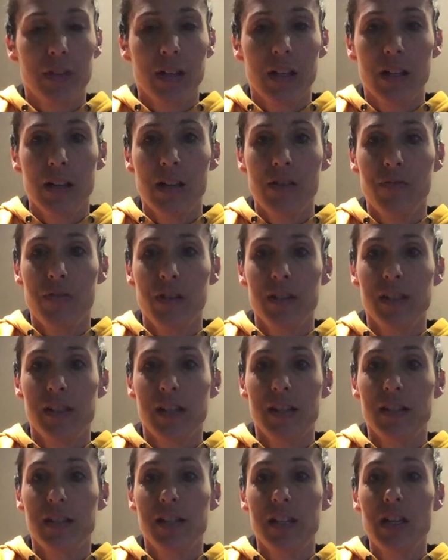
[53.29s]
If it's
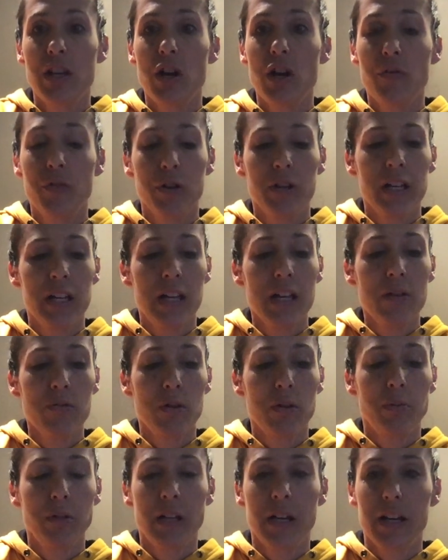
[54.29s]
a C over E,
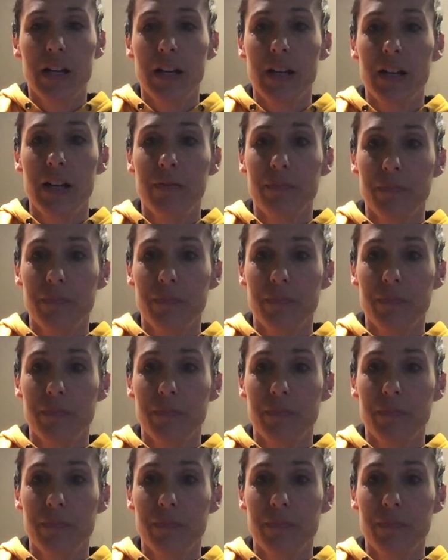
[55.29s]
we'll play.